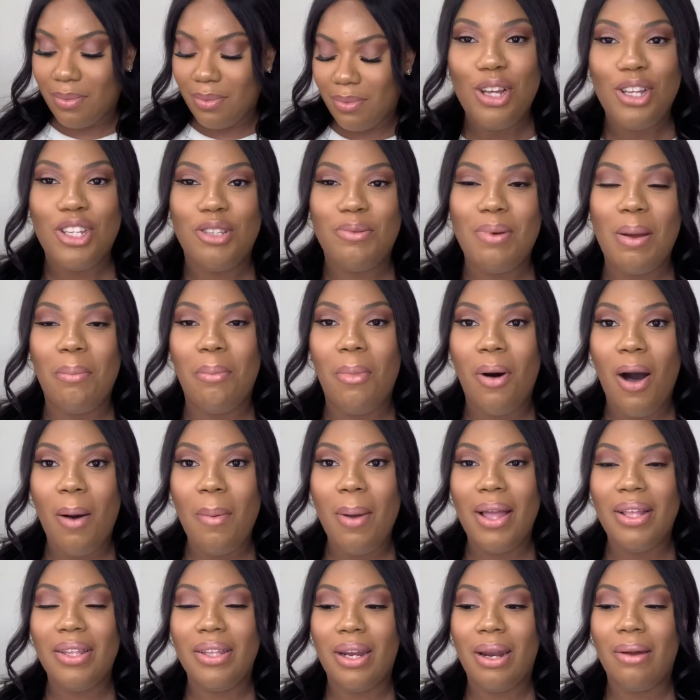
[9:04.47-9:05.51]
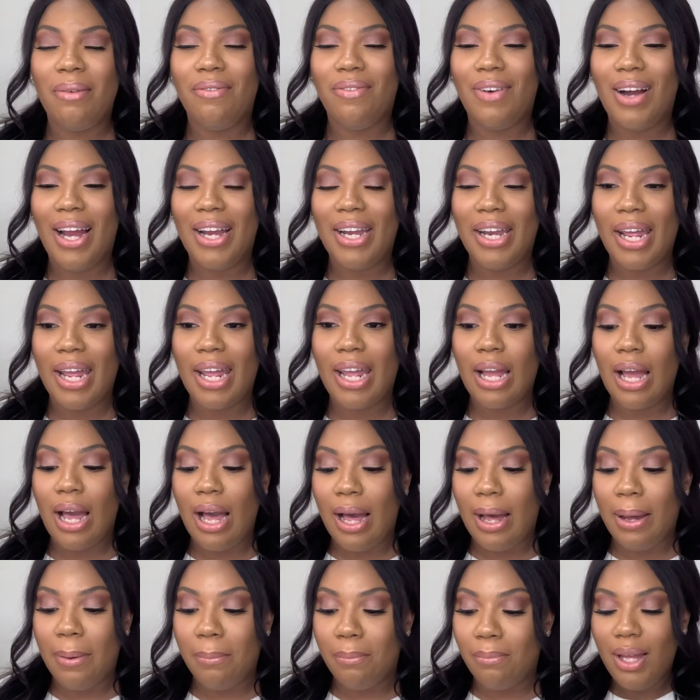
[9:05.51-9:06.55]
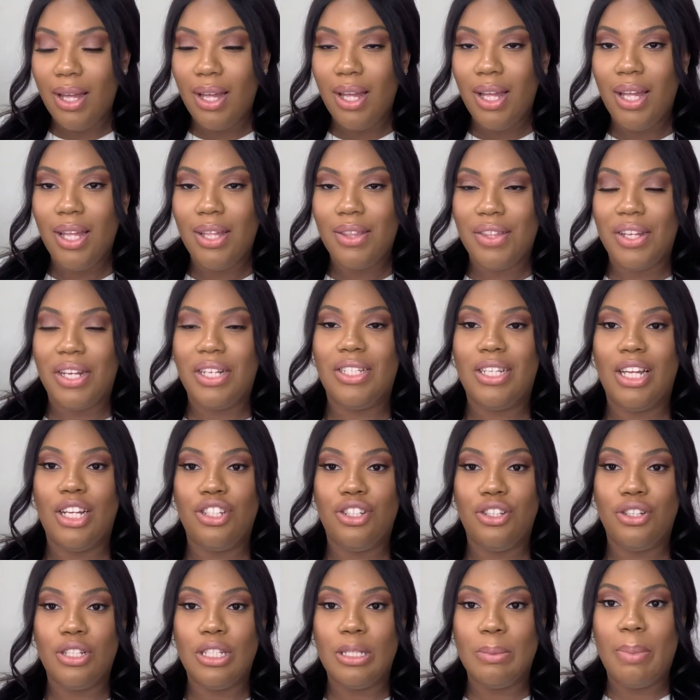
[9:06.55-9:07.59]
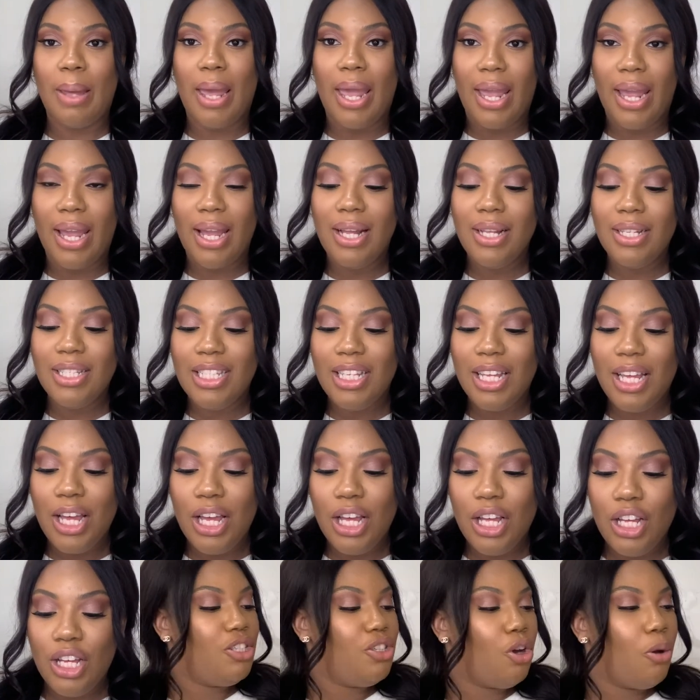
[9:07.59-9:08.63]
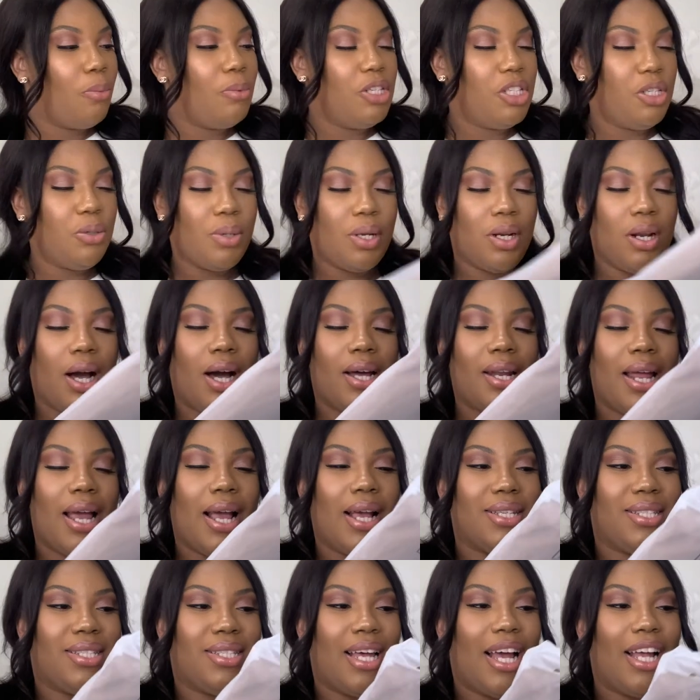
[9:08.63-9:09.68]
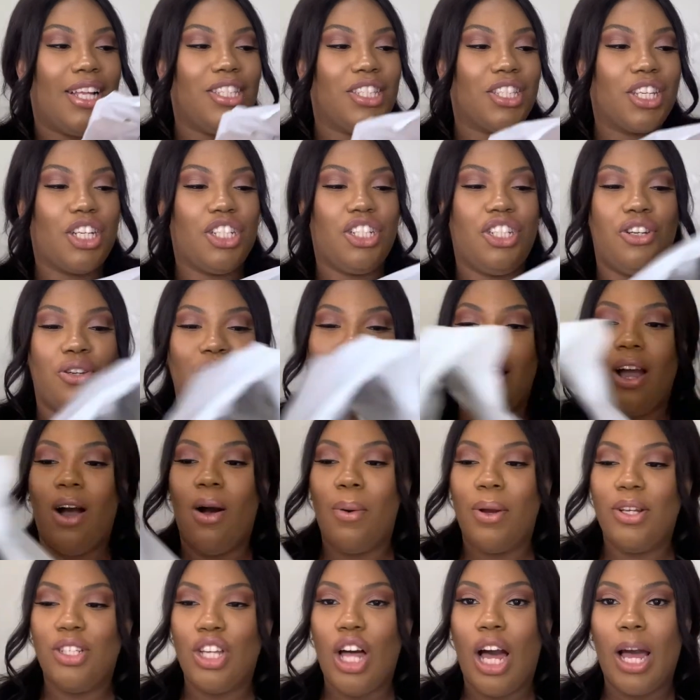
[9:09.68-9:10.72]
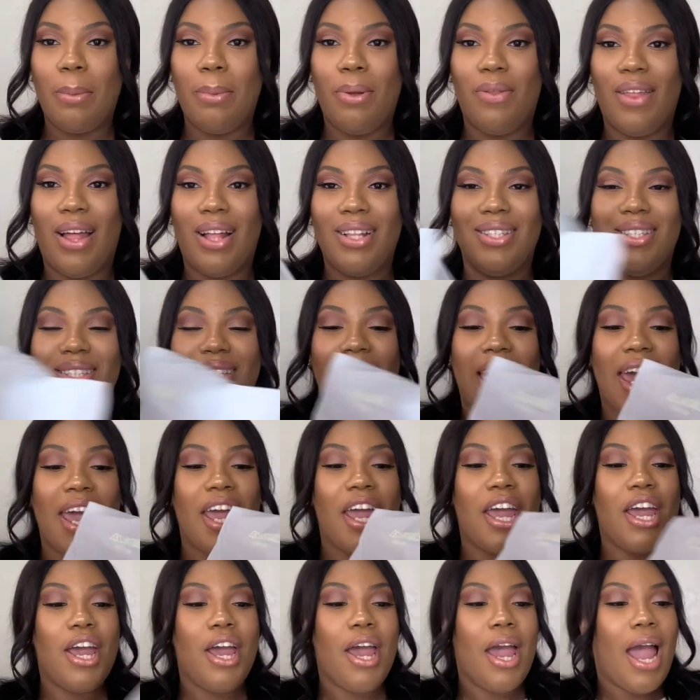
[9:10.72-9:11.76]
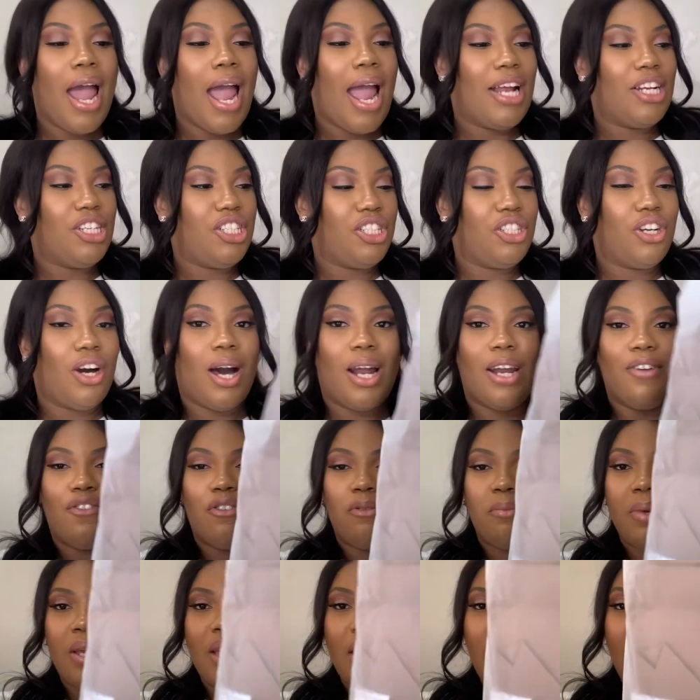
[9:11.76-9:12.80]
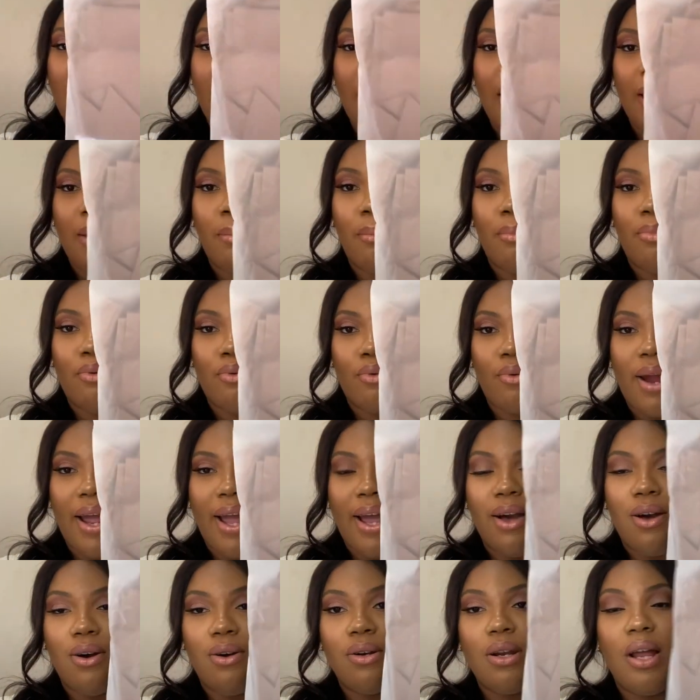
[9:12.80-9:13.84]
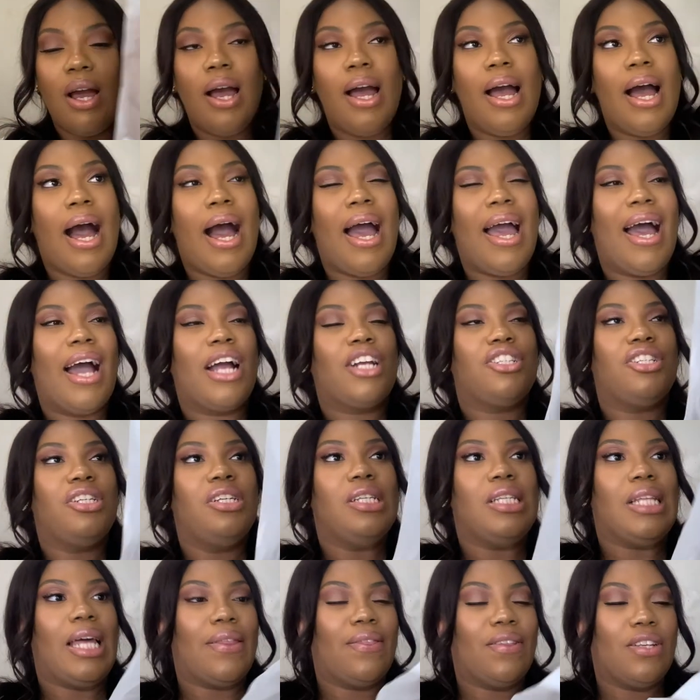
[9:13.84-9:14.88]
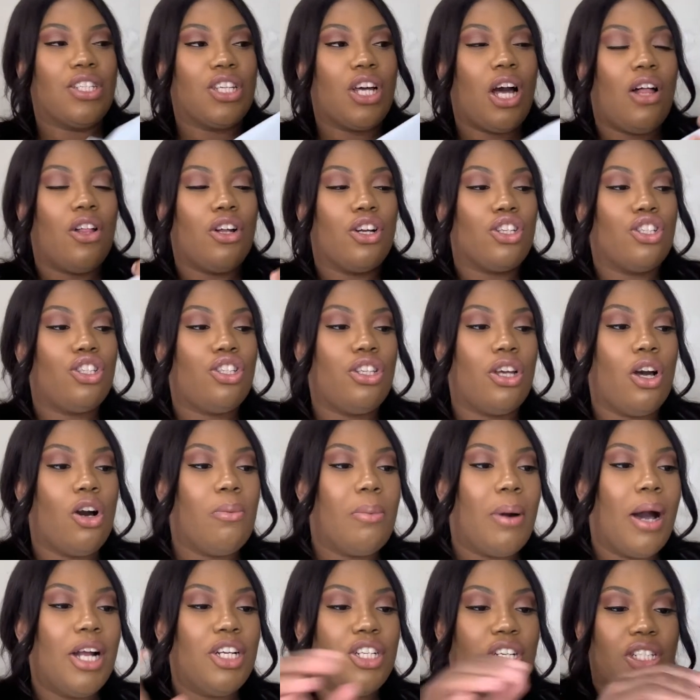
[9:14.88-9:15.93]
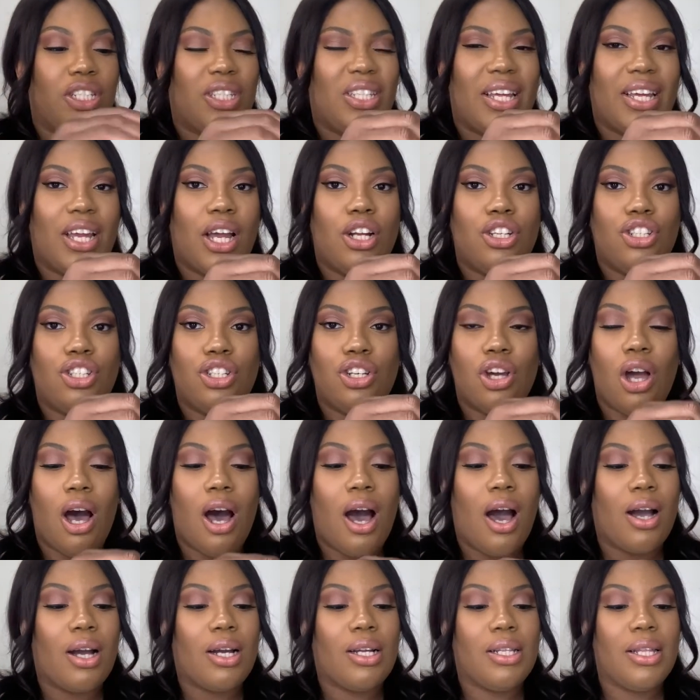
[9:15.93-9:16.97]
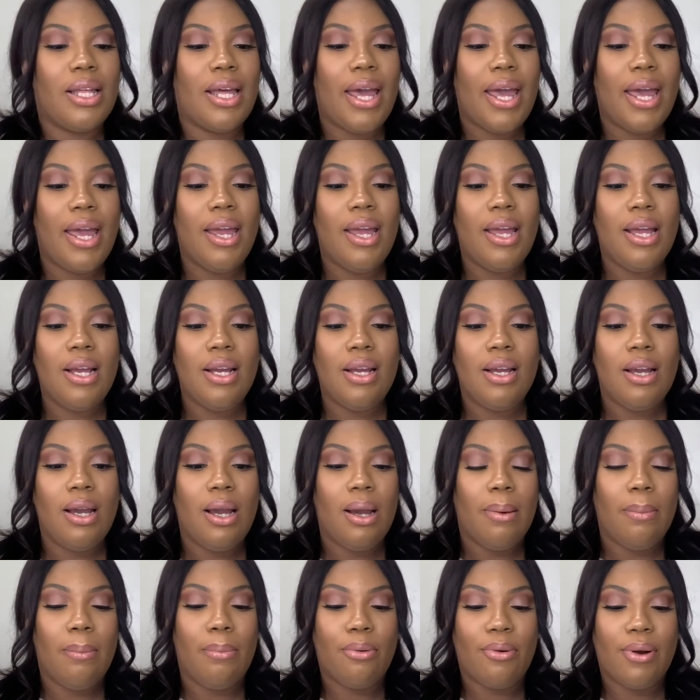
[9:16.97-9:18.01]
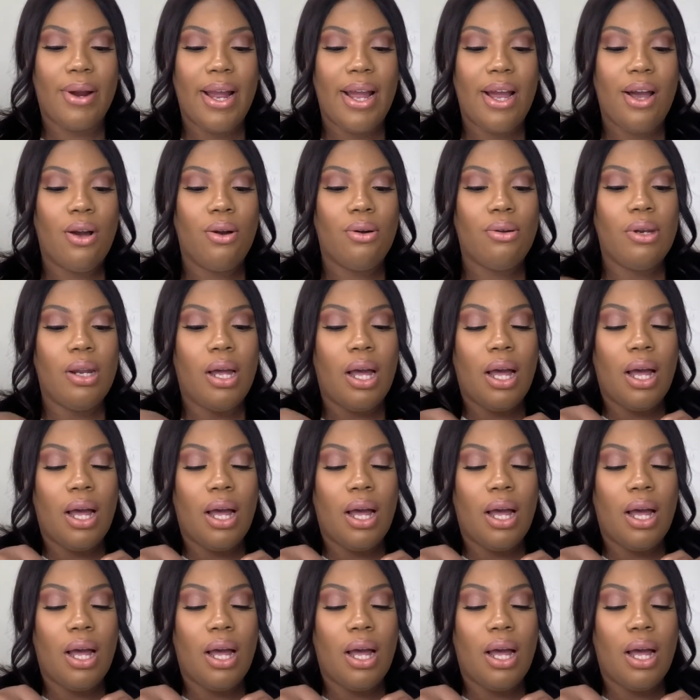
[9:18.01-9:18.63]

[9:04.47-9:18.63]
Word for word: So my mom ended up finding um, the essentials pants Homie, she went on SSENSE because she knows I always talk about that site. And she got it for me in brown. I actually like this color so much. It's like a chocolate brown.